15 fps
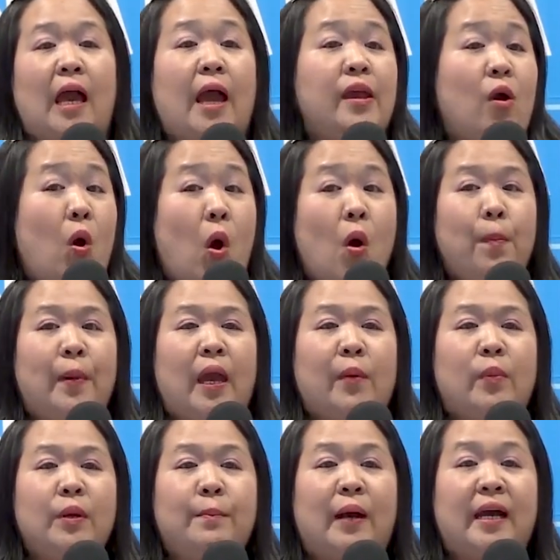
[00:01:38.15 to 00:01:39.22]
I hope
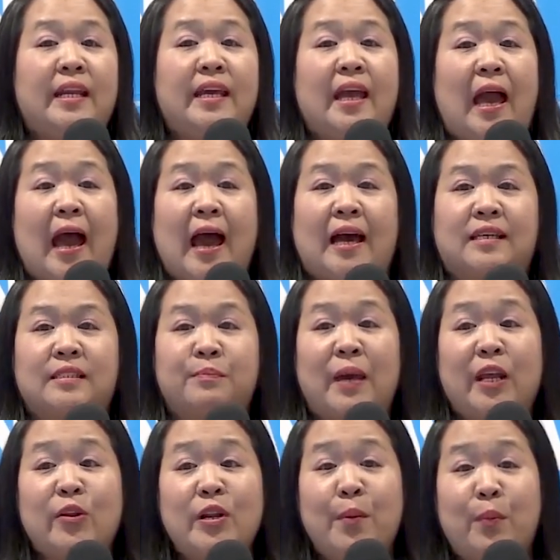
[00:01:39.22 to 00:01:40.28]
everybody has.
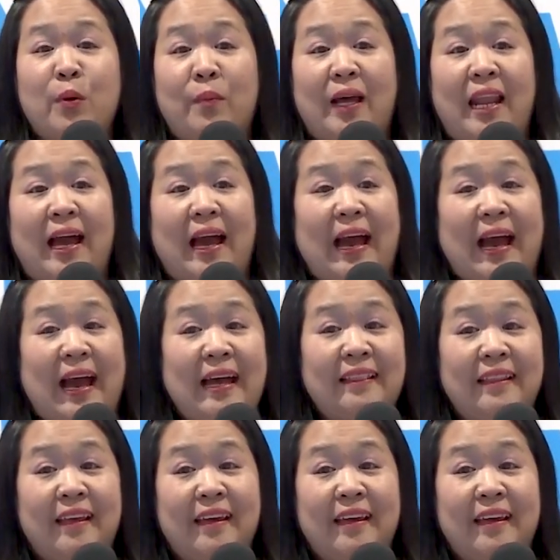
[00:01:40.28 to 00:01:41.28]
Meron na po ba lahat?